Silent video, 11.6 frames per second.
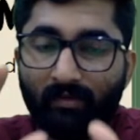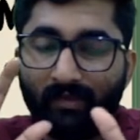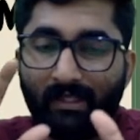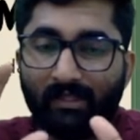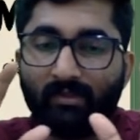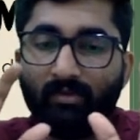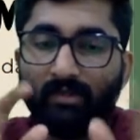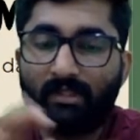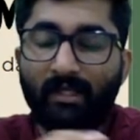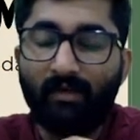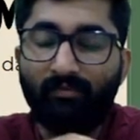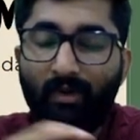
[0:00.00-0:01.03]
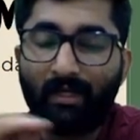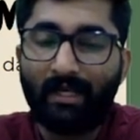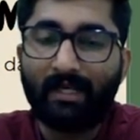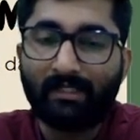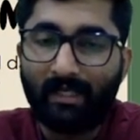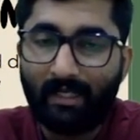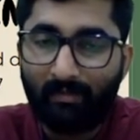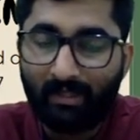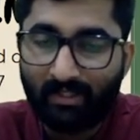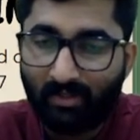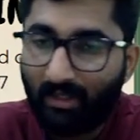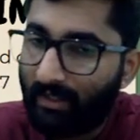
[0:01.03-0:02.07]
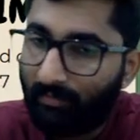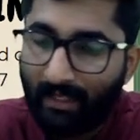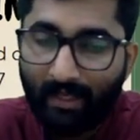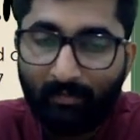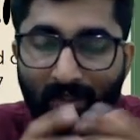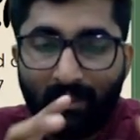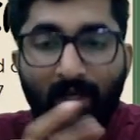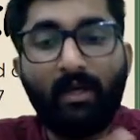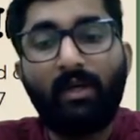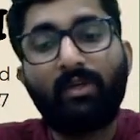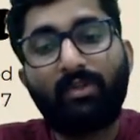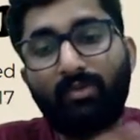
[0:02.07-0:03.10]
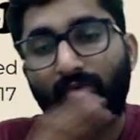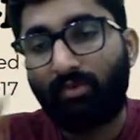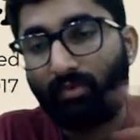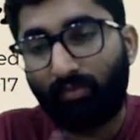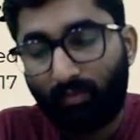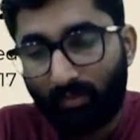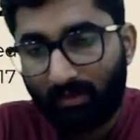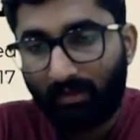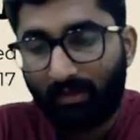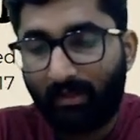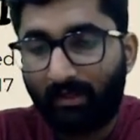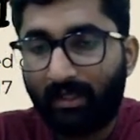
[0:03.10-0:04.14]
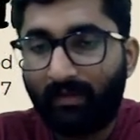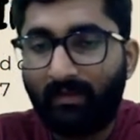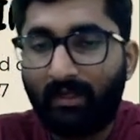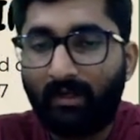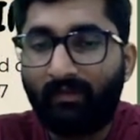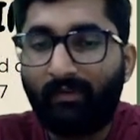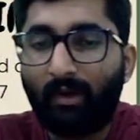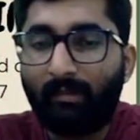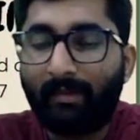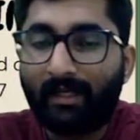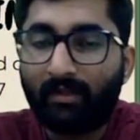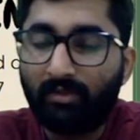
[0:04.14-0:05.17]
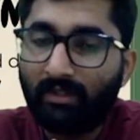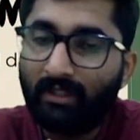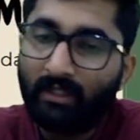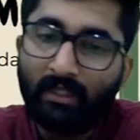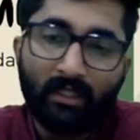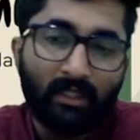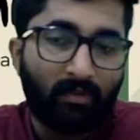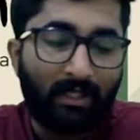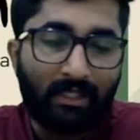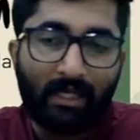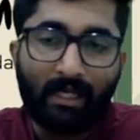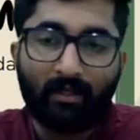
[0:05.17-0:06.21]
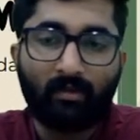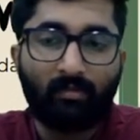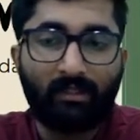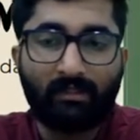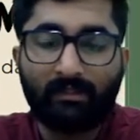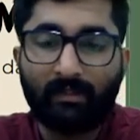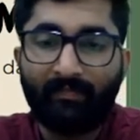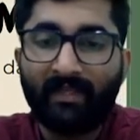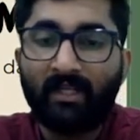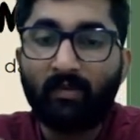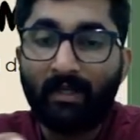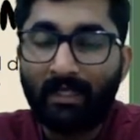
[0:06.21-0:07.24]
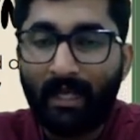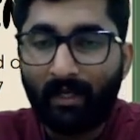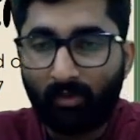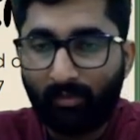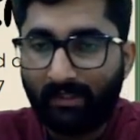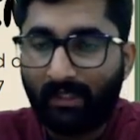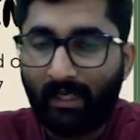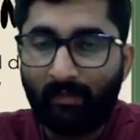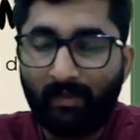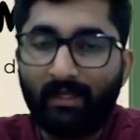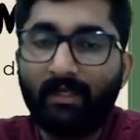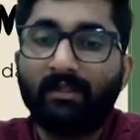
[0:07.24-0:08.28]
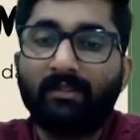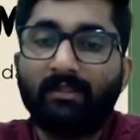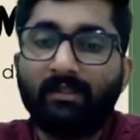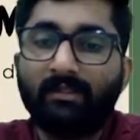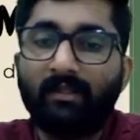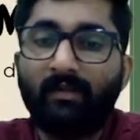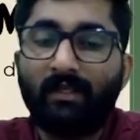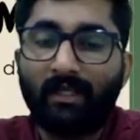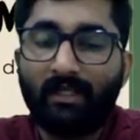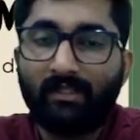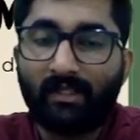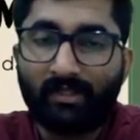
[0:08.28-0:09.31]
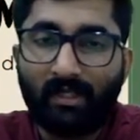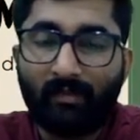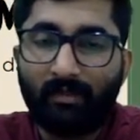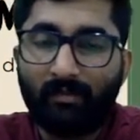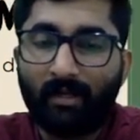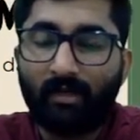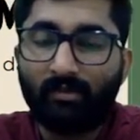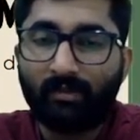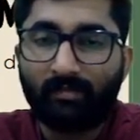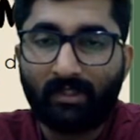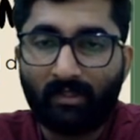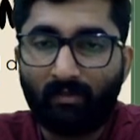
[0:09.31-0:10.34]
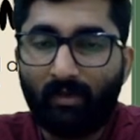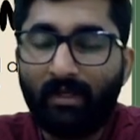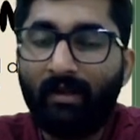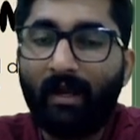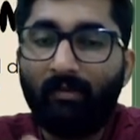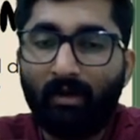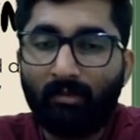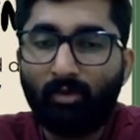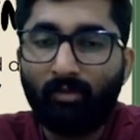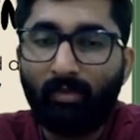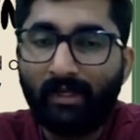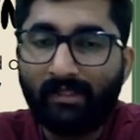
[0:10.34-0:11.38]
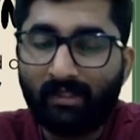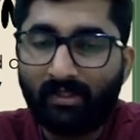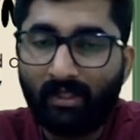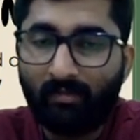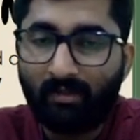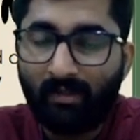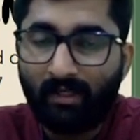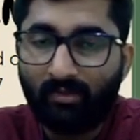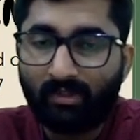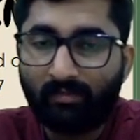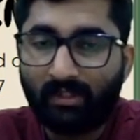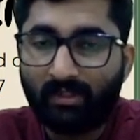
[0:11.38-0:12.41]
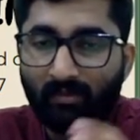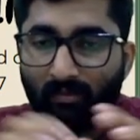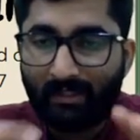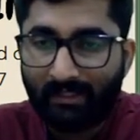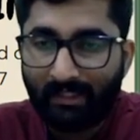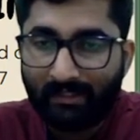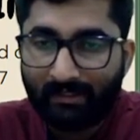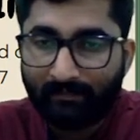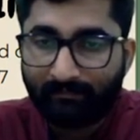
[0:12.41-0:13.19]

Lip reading: these goods, then 40 lakhs ka limit is not applicable. You definitely fall back to the 20 lakh rupees ka limit. This is given in section number 22 subsection 1. And one more point, section number 22 subsection 1 says,